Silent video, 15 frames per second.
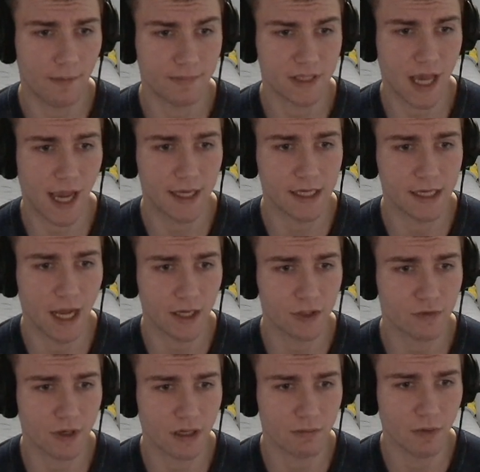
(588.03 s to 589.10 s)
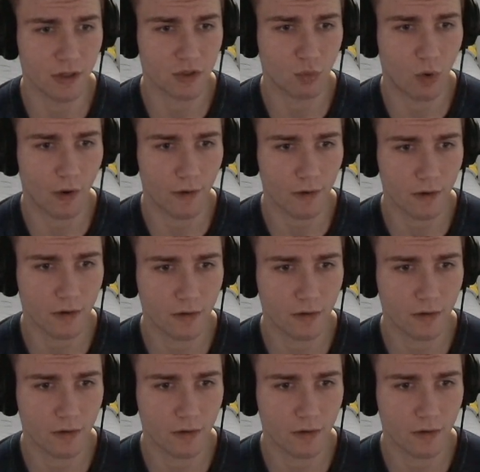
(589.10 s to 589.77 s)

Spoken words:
I did not drink much water.